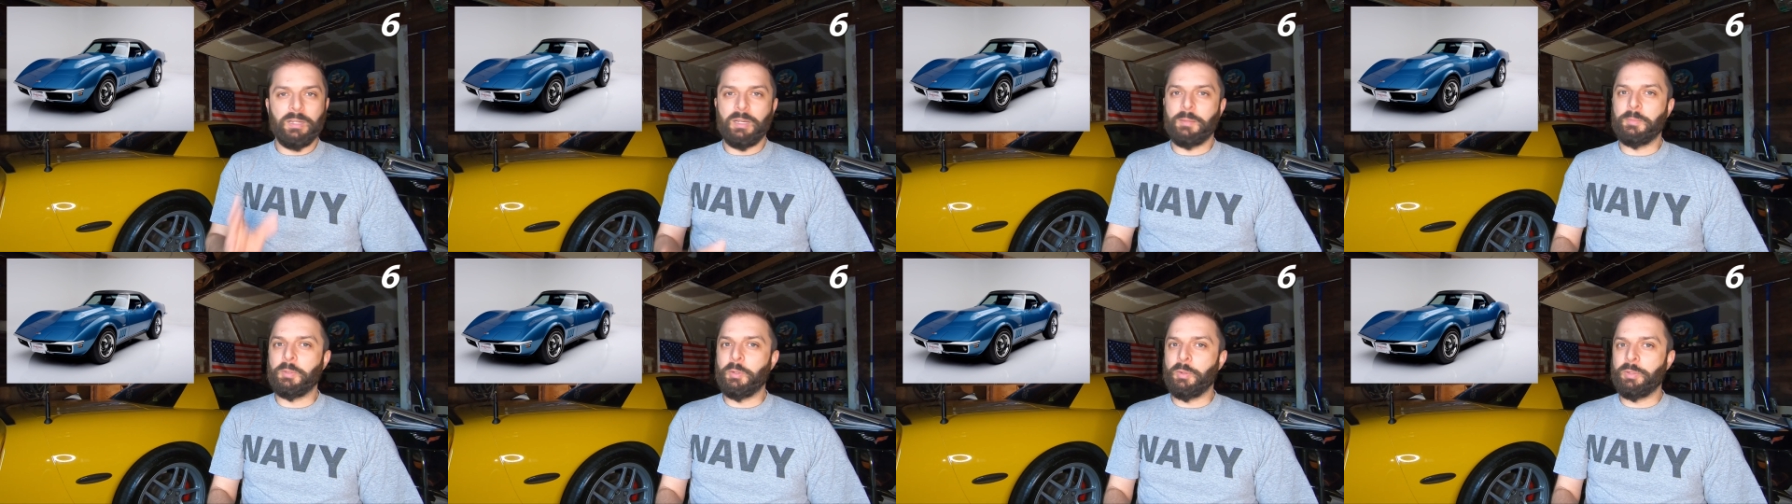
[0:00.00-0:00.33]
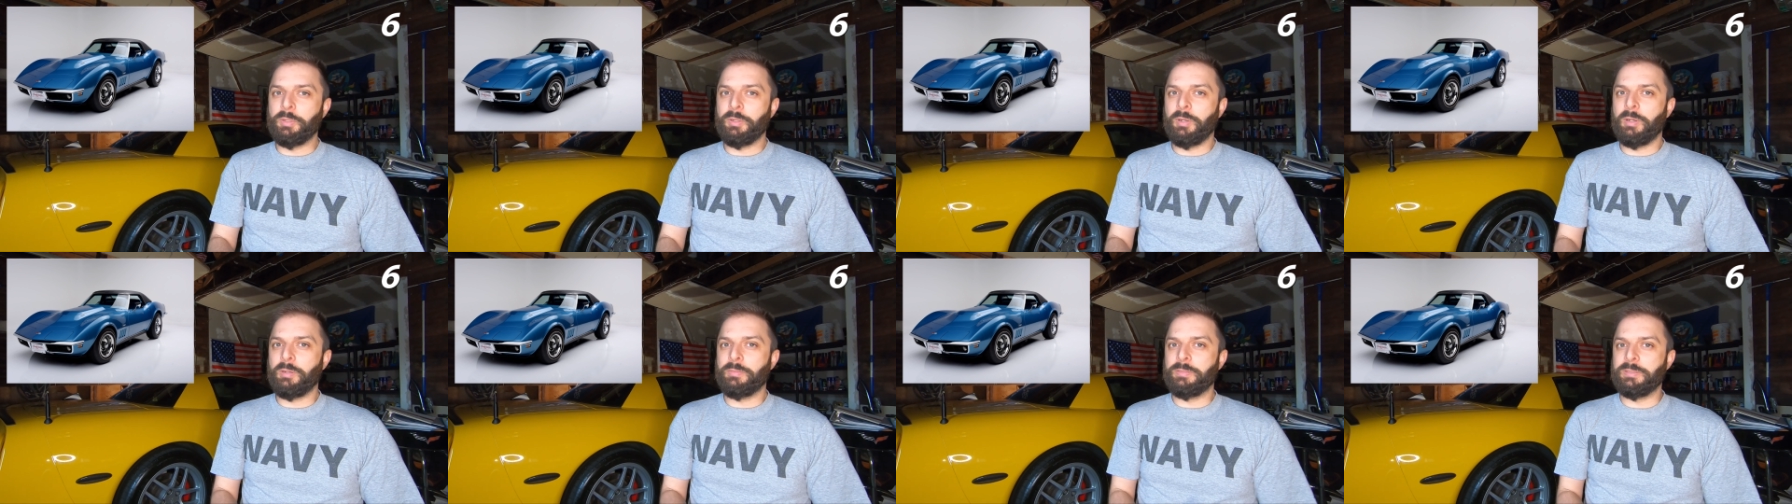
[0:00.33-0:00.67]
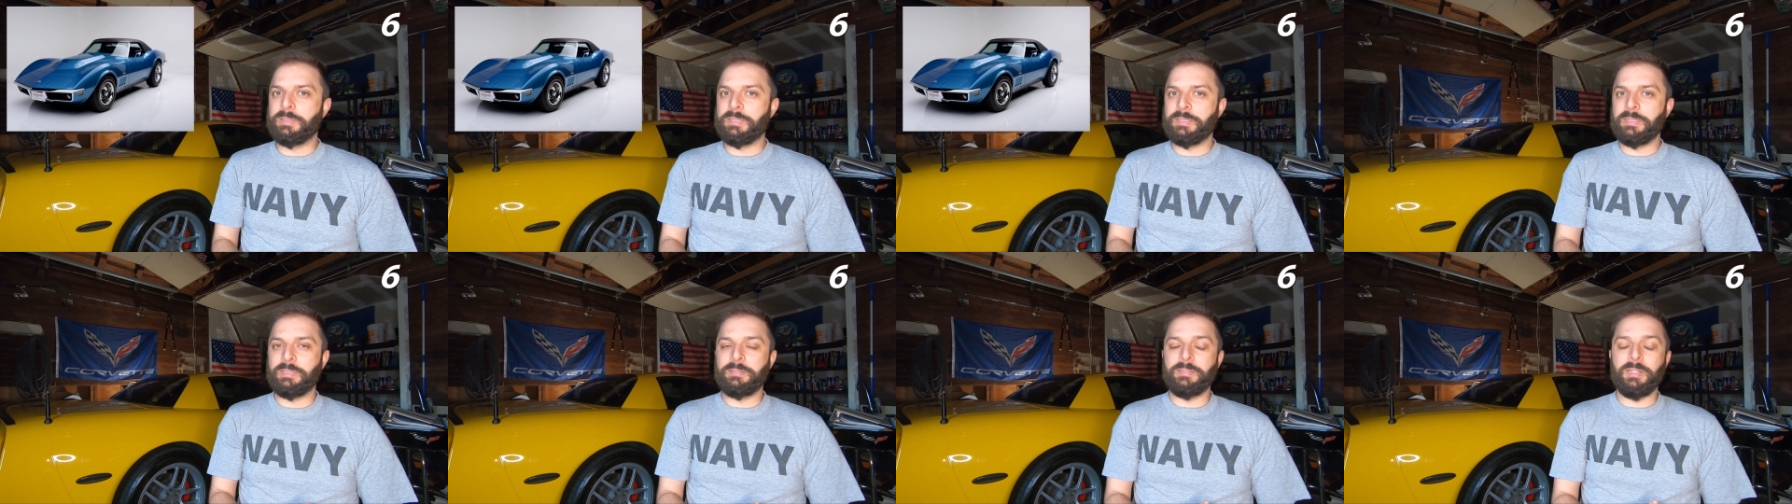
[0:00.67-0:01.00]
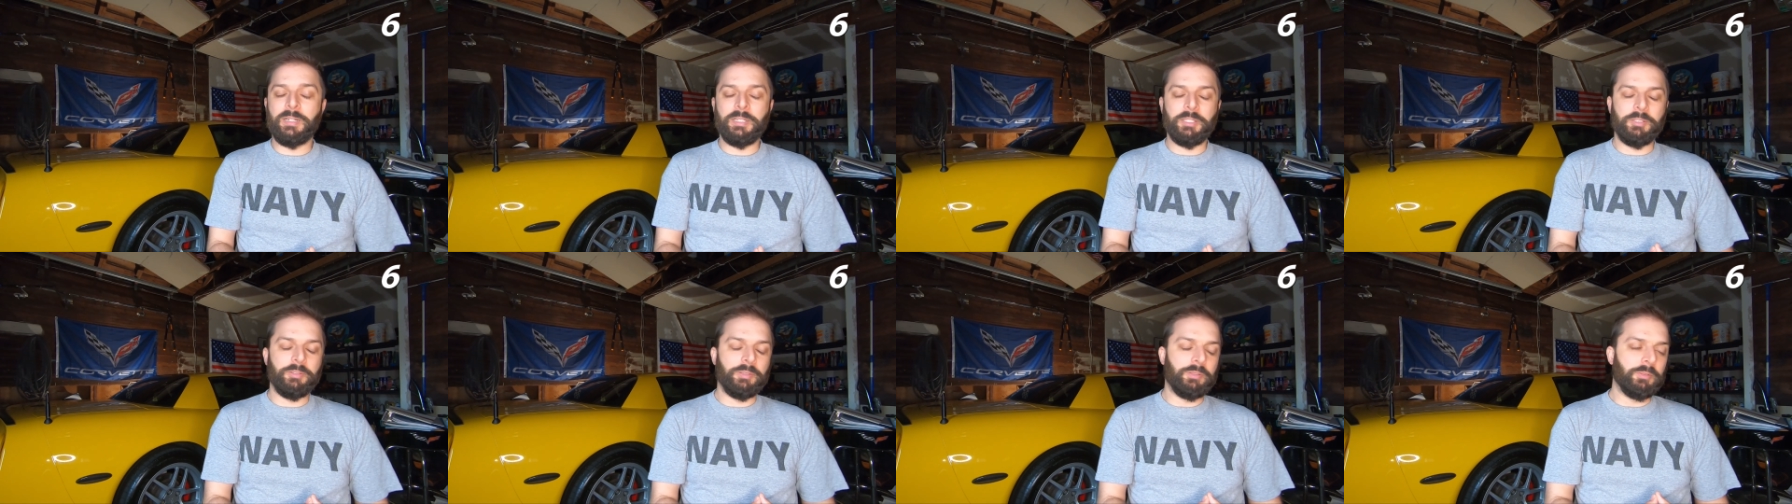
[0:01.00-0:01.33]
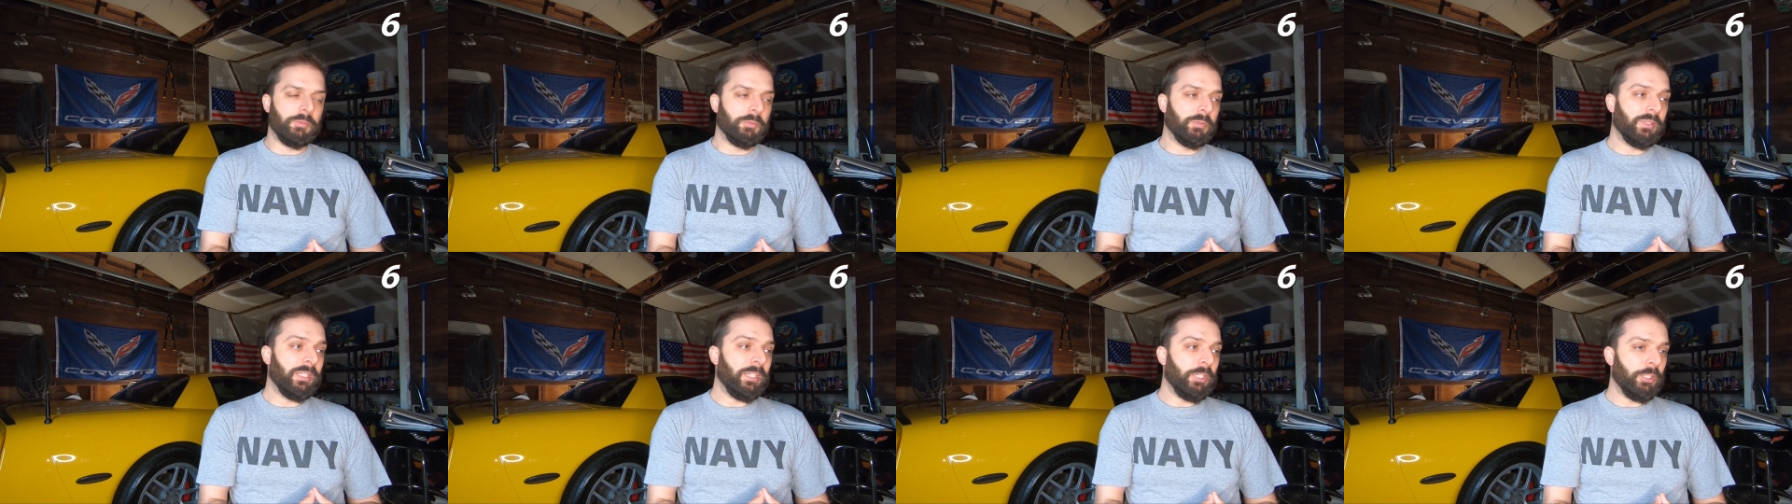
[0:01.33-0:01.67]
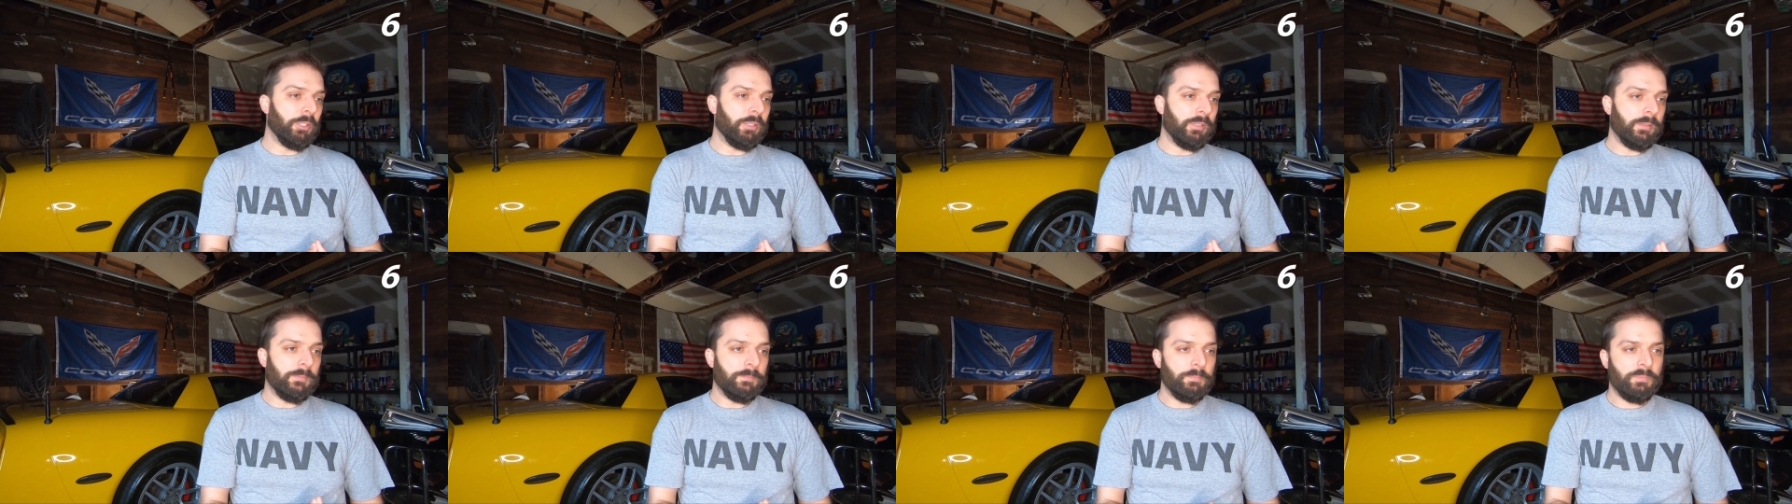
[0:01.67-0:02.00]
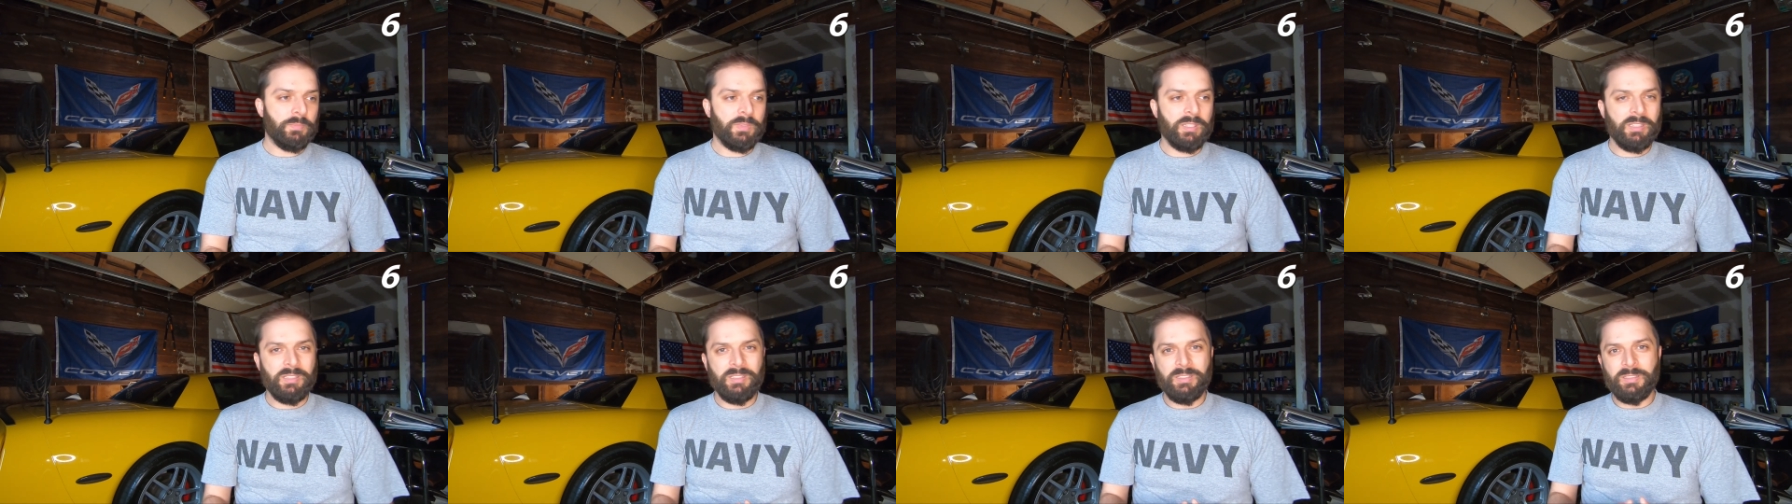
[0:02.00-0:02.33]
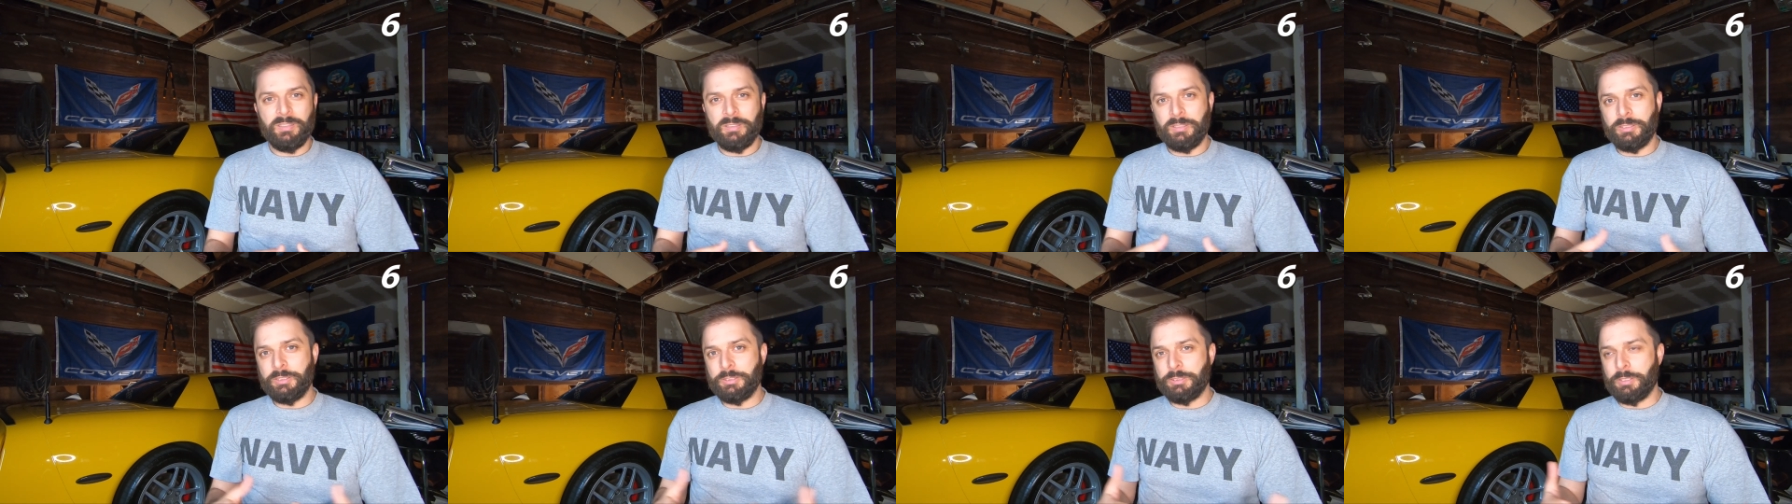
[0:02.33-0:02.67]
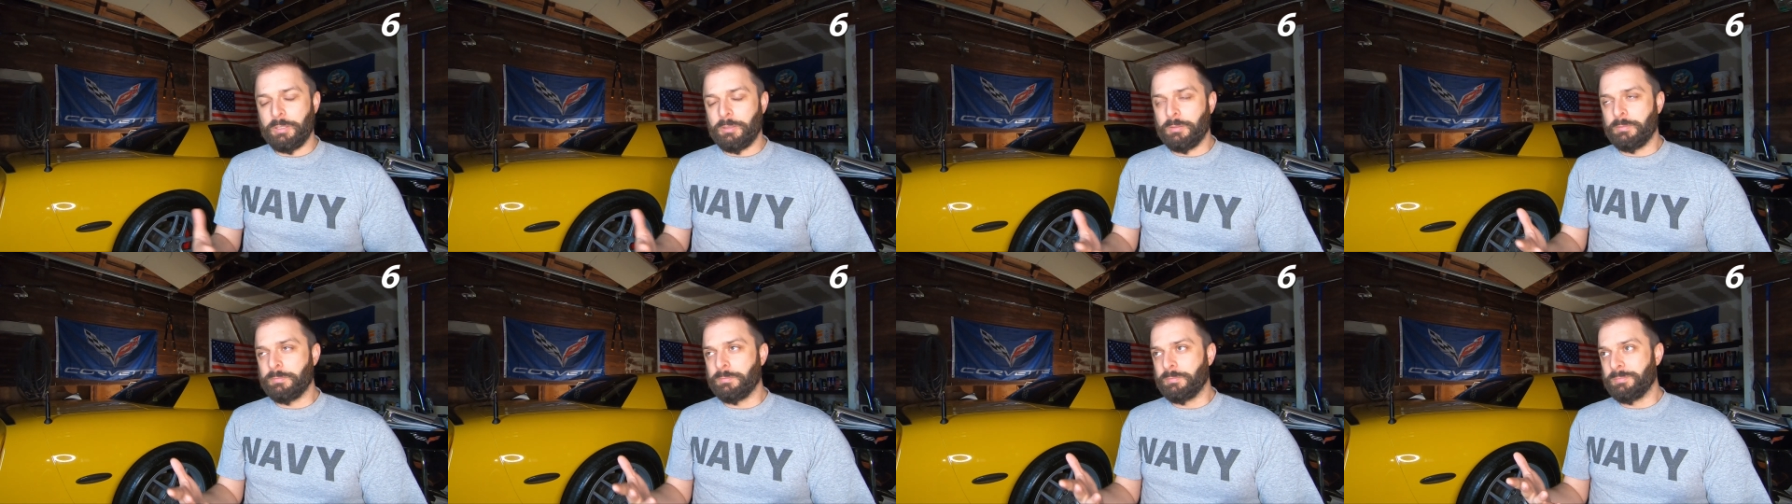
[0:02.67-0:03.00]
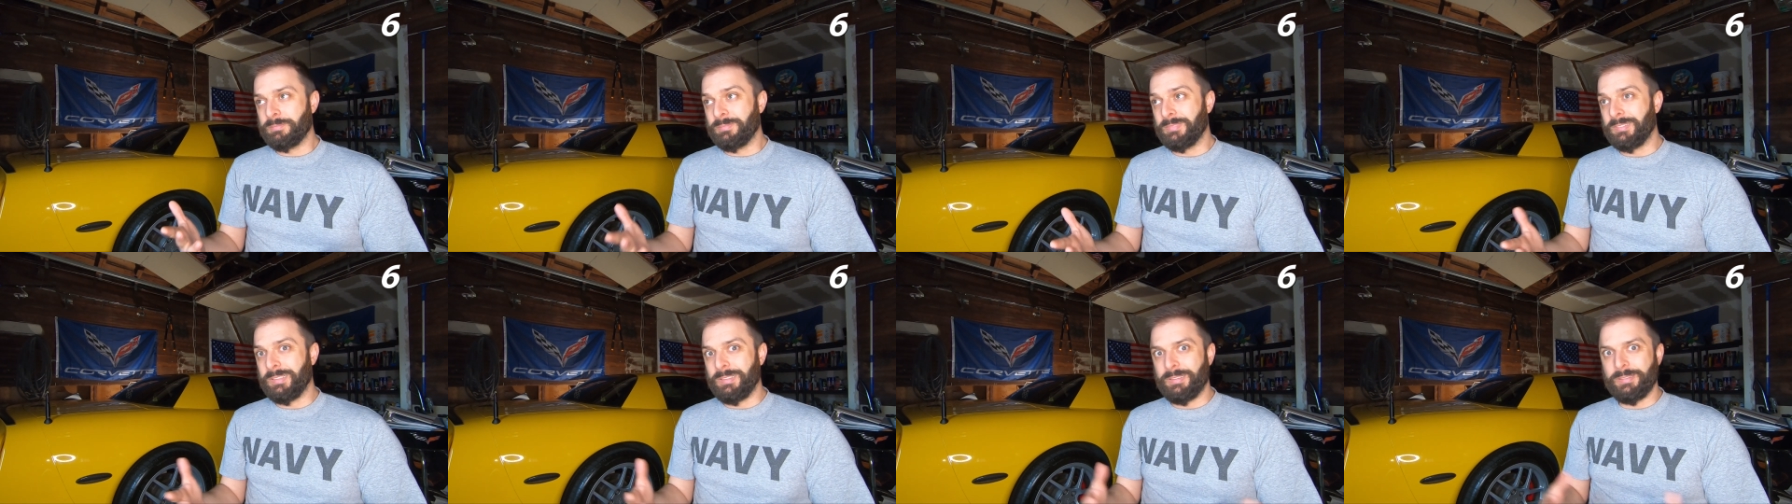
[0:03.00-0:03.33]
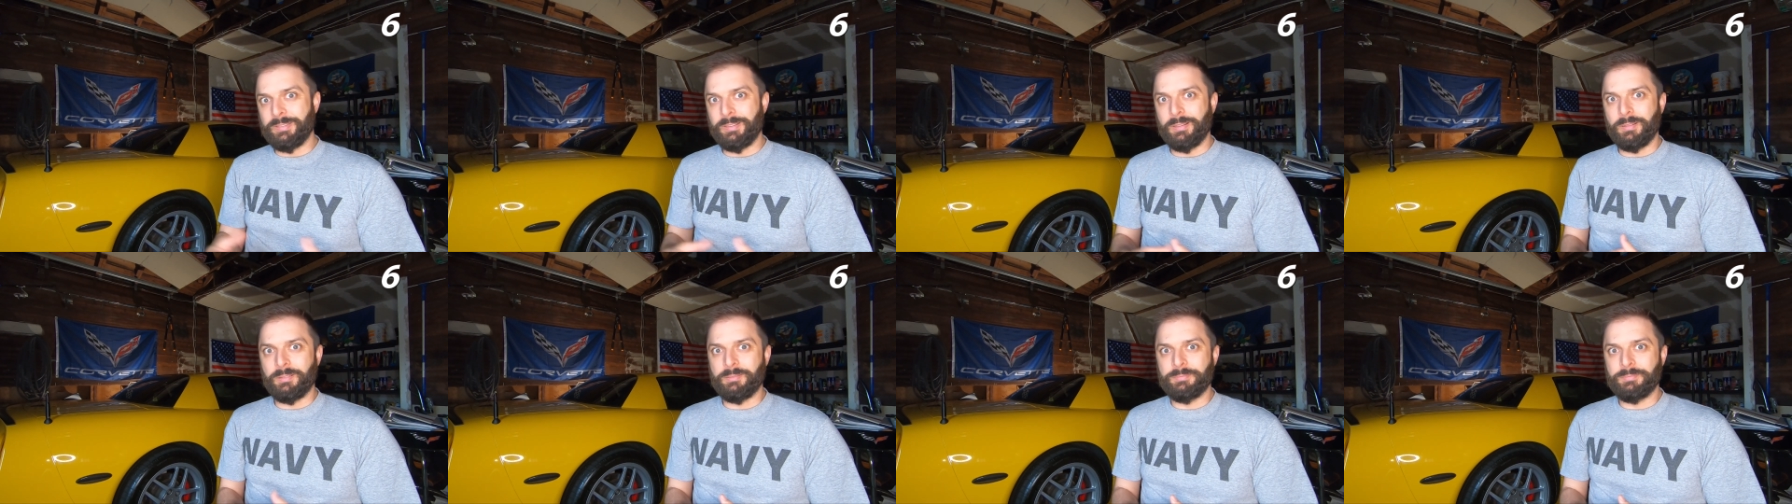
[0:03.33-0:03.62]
I'm going off its inaugural year. So there you